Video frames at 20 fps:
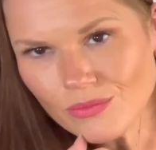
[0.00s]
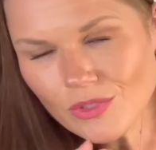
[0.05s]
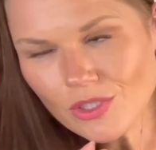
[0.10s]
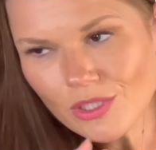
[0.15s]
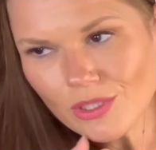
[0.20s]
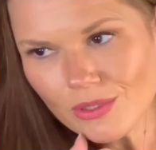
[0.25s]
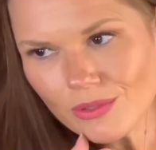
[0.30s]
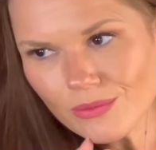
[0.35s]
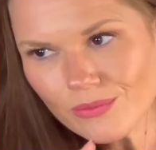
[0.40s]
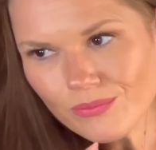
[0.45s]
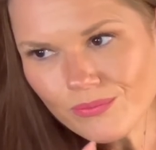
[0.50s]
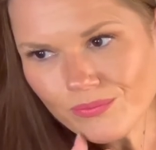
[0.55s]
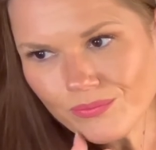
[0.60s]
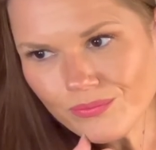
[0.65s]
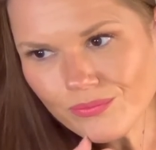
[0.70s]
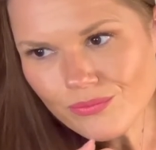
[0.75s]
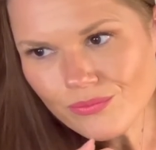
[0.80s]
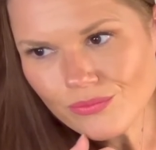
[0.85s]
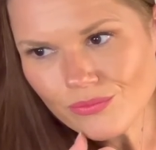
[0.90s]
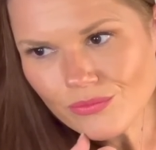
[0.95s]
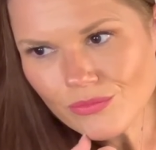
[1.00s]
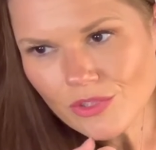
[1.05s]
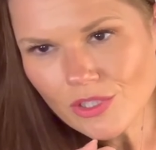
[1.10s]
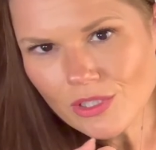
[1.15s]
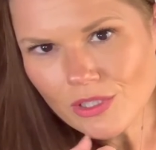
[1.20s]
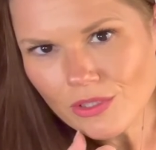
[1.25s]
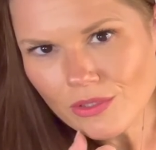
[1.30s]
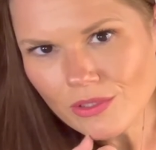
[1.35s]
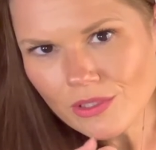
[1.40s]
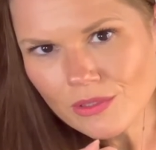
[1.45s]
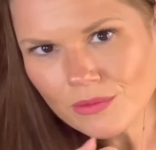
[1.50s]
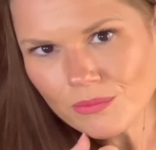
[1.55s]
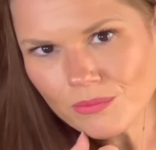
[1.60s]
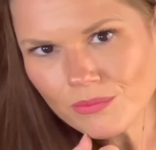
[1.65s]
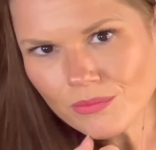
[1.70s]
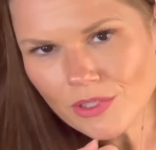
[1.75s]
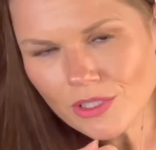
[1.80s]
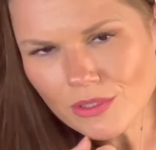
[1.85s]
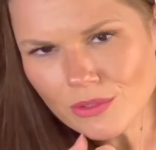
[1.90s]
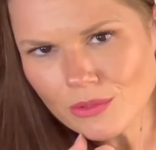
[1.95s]
Yeah, I hear that.
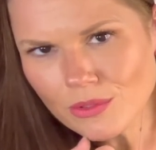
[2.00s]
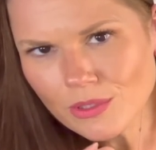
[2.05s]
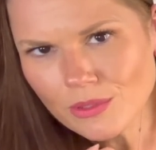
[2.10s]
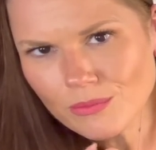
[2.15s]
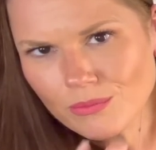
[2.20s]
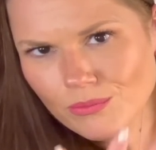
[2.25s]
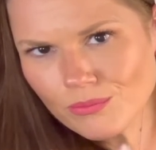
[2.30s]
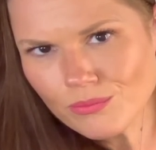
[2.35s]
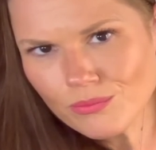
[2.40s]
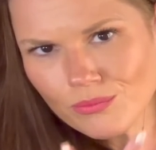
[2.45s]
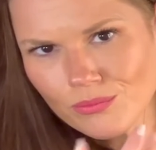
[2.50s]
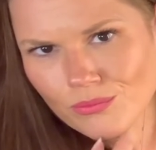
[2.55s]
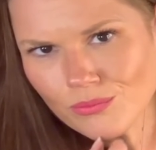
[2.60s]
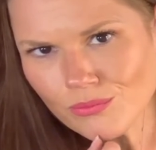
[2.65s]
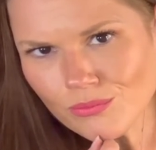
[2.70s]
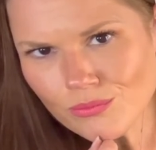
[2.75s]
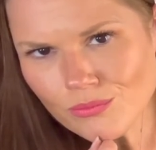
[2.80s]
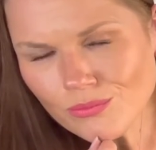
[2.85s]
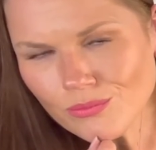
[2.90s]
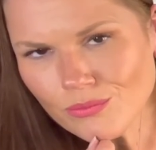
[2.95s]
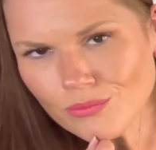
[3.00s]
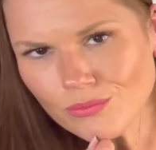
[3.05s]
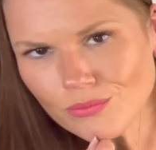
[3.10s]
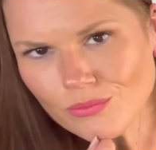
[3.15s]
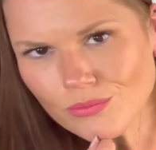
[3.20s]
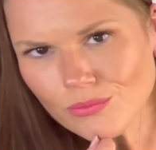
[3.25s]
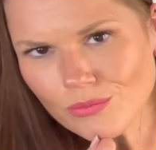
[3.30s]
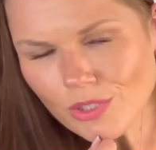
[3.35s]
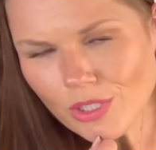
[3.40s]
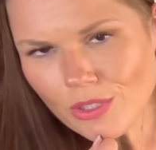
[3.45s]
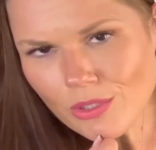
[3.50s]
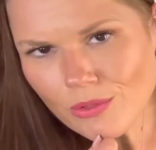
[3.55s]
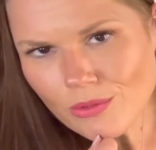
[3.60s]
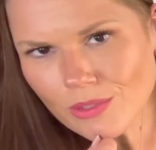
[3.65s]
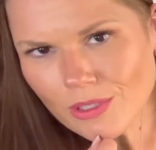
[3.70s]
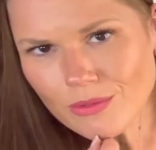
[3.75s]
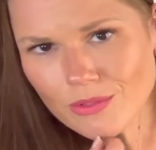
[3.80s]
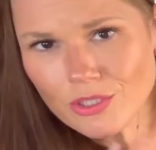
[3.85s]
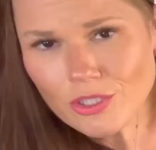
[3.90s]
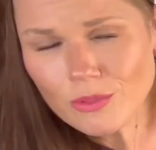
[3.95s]
I hear that. You know,
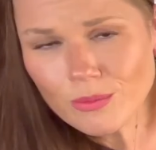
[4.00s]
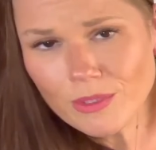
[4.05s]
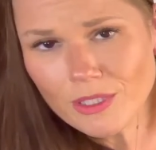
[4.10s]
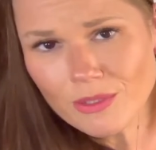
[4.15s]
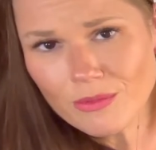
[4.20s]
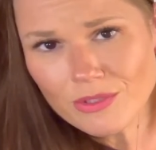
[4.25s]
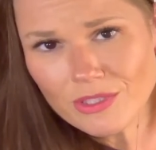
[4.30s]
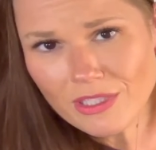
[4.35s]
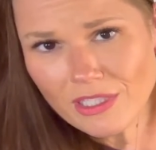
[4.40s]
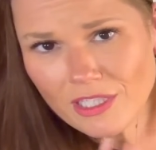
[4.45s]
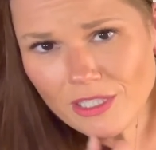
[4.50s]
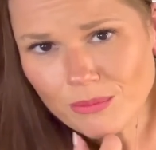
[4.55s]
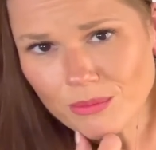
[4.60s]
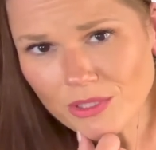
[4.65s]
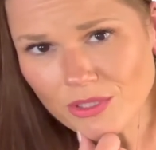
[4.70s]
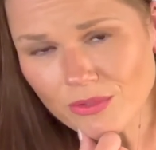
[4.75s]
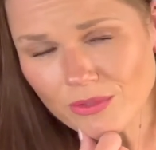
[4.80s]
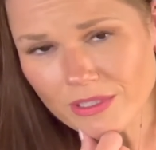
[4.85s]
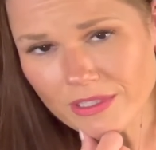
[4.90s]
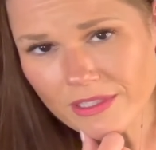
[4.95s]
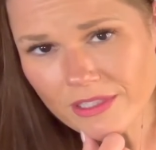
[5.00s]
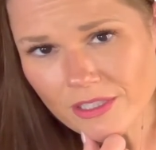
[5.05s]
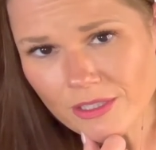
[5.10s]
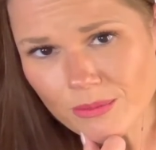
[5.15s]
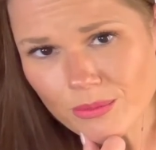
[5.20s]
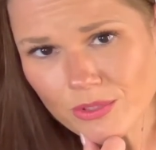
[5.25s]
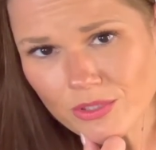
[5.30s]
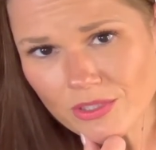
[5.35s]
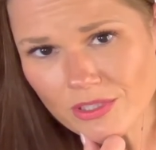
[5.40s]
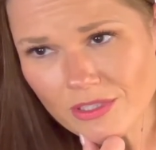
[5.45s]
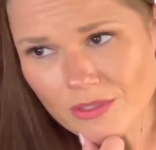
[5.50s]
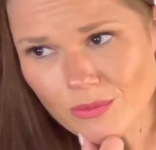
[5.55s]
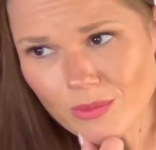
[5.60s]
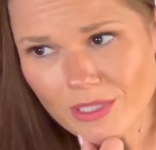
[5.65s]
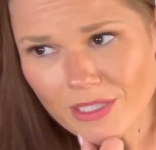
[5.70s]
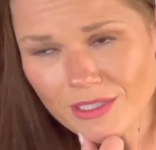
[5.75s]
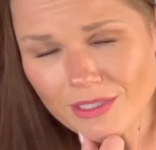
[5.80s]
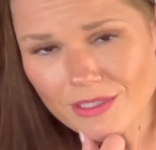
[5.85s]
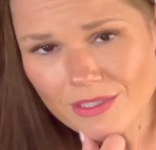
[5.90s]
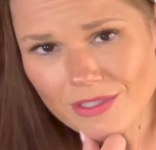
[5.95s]
I was hoping it was a happy three cups, and in a
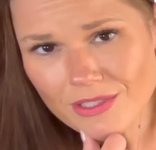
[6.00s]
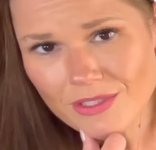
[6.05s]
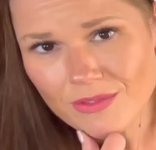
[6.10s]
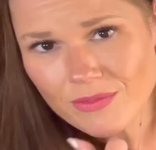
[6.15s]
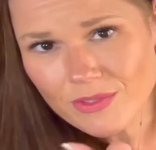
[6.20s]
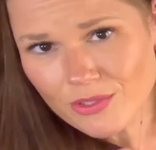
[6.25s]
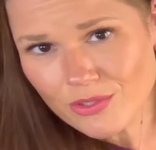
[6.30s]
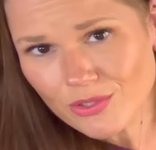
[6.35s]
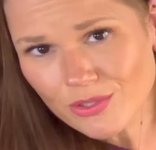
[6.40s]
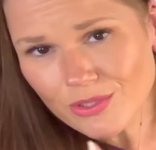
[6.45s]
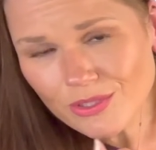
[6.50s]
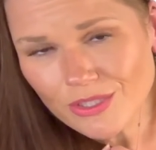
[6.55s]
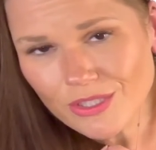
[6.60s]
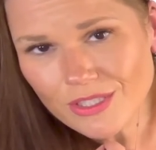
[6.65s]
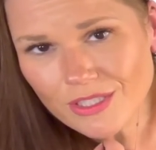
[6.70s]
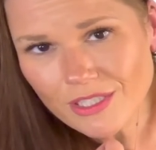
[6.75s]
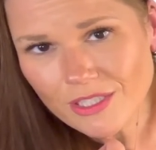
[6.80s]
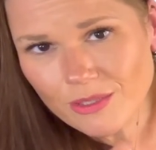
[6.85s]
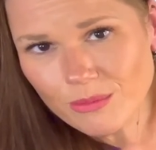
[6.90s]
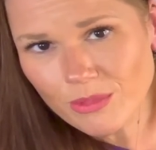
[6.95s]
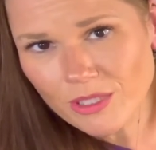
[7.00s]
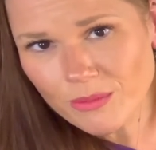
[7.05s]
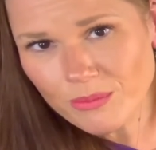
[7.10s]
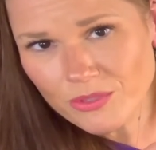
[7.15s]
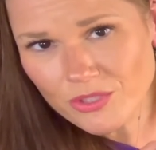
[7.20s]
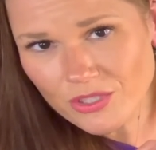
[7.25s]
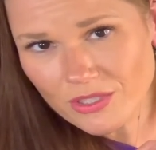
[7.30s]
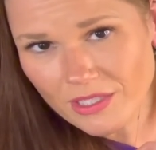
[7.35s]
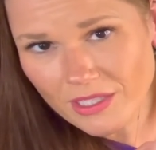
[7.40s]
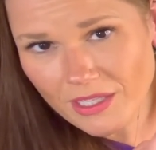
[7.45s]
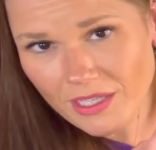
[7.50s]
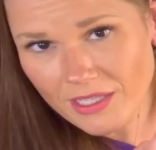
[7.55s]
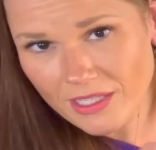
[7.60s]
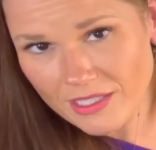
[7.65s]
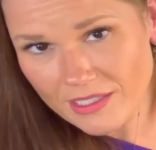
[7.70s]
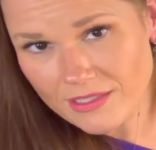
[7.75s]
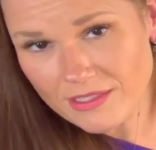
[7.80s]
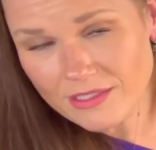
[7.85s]
way it is. It feels good to celebrate, but you're like, I can't